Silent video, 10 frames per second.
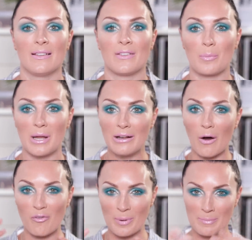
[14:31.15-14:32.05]
there'll be a
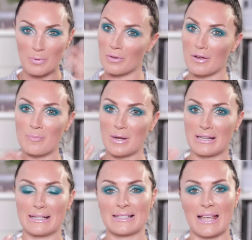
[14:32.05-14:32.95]
lot of people that have been
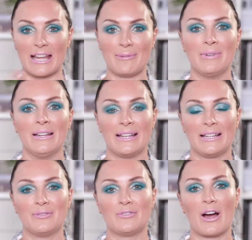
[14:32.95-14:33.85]
in the same
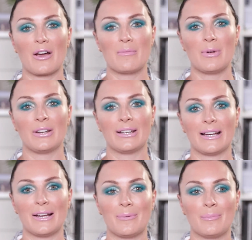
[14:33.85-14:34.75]
environment,
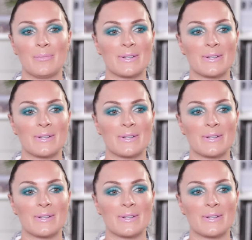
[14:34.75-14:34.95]
um,